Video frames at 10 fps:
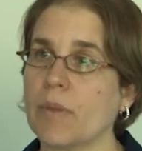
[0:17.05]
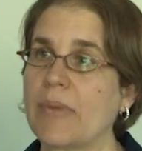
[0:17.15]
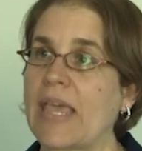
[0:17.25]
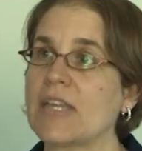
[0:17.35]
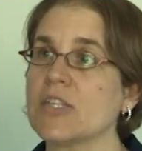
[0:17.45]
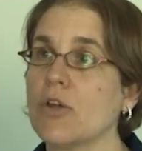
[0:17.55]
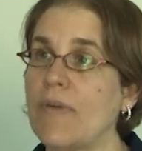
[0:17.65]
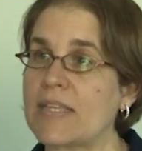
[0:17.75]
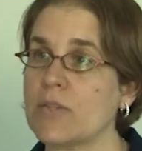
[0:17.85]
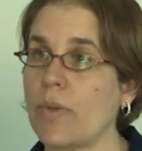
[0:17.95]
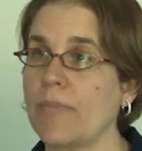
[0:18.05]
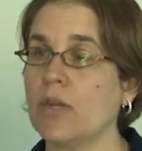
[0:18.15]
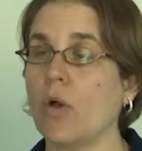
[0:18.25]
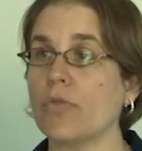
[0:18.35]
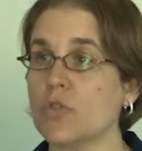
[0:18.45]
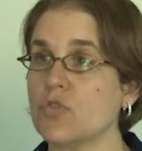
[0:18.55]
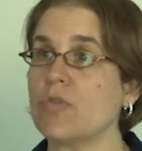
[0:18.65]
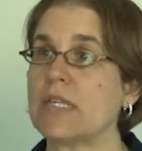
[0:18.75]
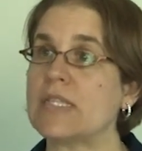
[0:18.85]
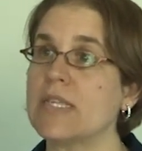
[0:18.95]
began to harass the women on the
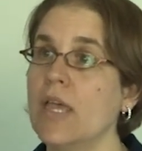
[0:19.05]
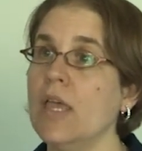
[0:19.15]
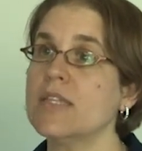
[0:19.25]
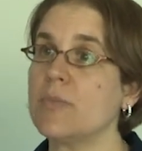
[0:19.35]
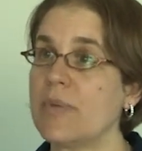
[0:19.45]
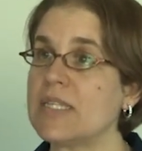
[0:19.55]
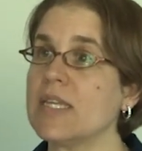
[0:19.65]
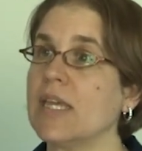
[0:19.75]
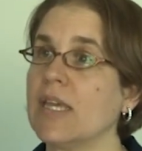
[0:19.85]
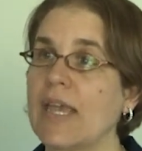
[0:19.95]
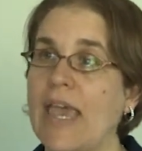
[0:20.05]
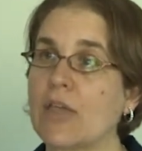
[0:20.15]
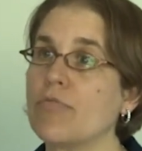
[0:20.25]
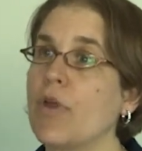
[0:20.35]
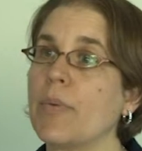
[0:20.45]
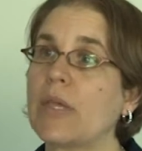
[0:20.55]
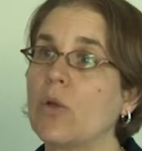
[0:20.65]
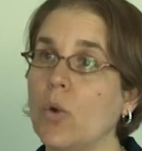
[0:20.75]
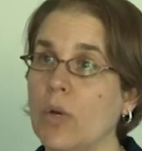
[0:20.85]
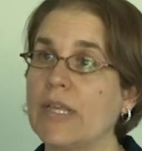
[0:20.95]
streets, spitting, egg throwing,
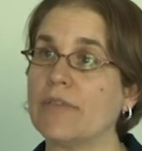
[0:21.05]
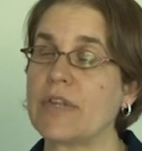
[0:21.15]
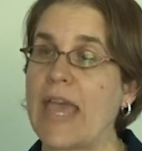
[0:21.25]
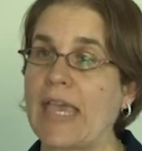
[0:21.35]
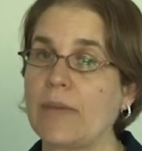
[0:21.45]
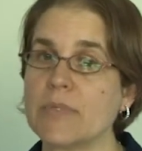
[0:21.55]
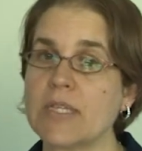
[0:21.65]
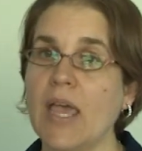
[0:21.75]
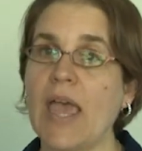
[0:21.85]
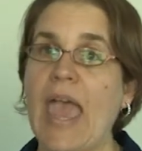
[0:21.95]
calling of names.